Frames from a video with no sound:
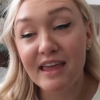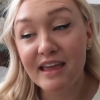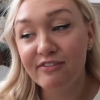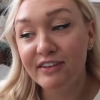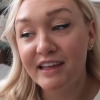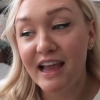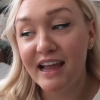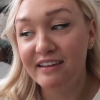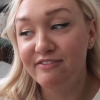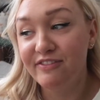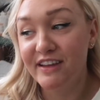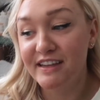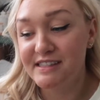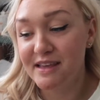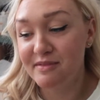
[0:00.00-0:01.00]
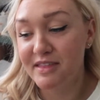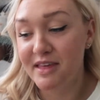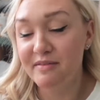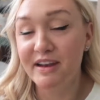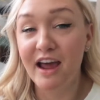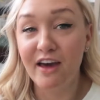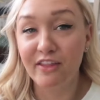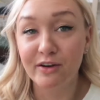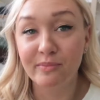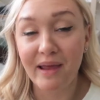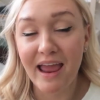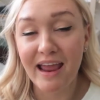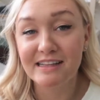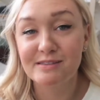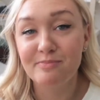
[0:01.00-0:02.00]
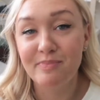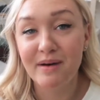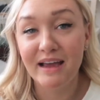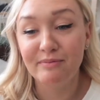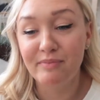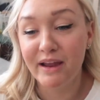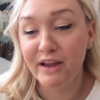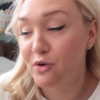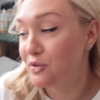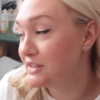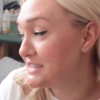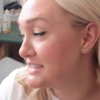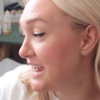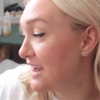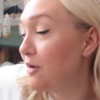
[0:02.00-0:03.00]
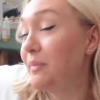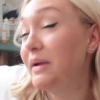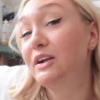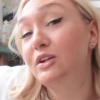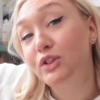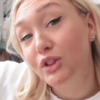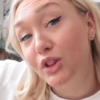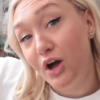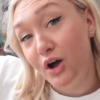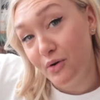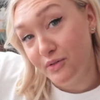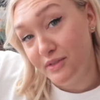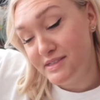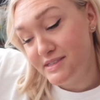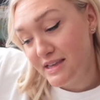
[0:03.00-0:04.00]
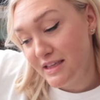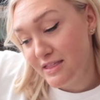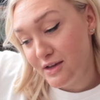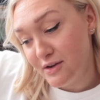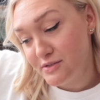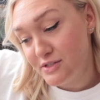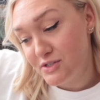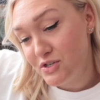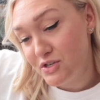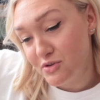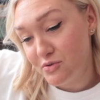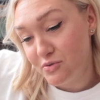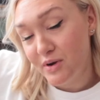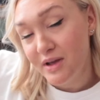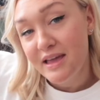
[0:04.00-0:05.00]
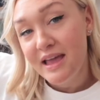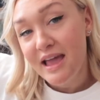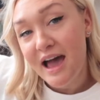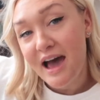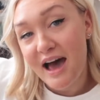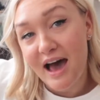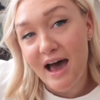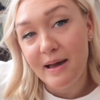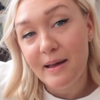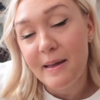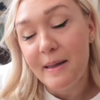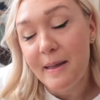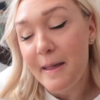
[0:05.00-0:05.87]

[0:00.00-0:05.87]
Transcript: thankfully, I can fit some of them in other bags, but my goal is to get all my clothes in those two uh,